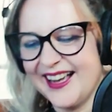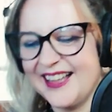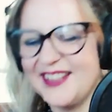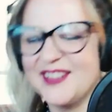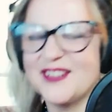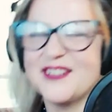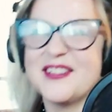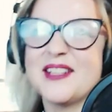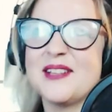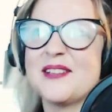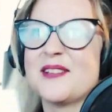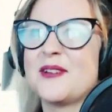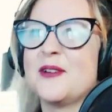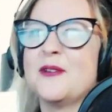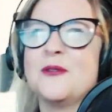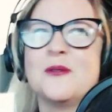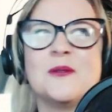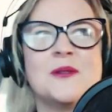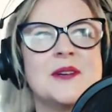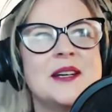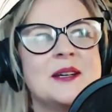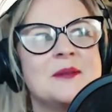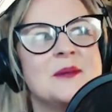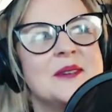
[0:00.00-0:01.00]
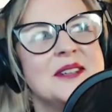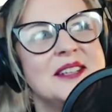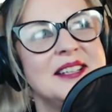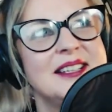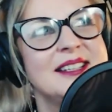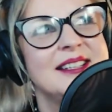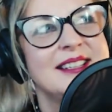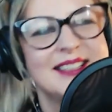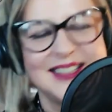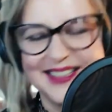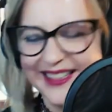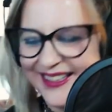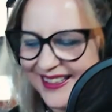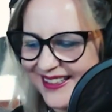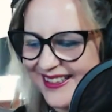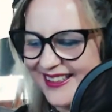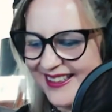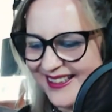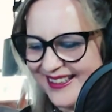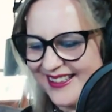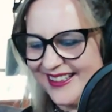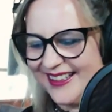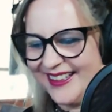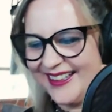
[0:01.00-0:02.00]
know they'll go, wait, what?
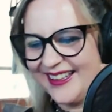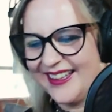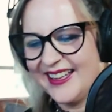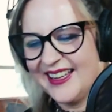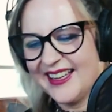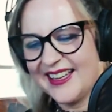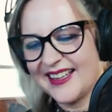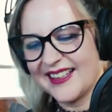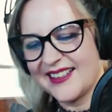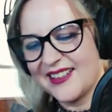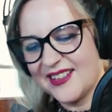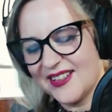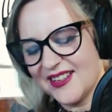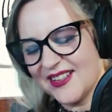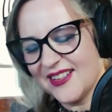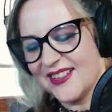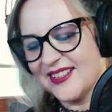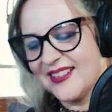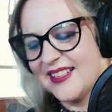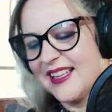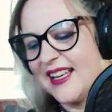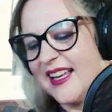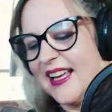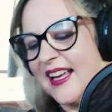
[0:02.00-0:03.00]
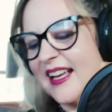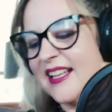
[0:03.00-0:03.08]
Cool.